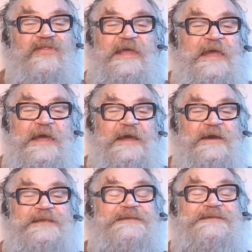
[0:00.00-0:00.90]
the
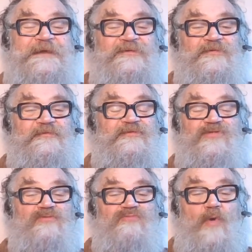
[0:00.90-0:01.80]
conditions,
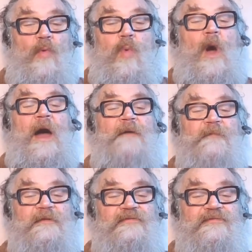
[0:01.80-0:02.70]
the
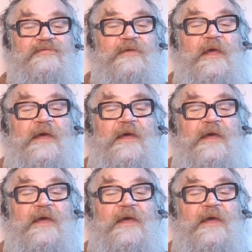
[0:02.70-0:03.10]
requirements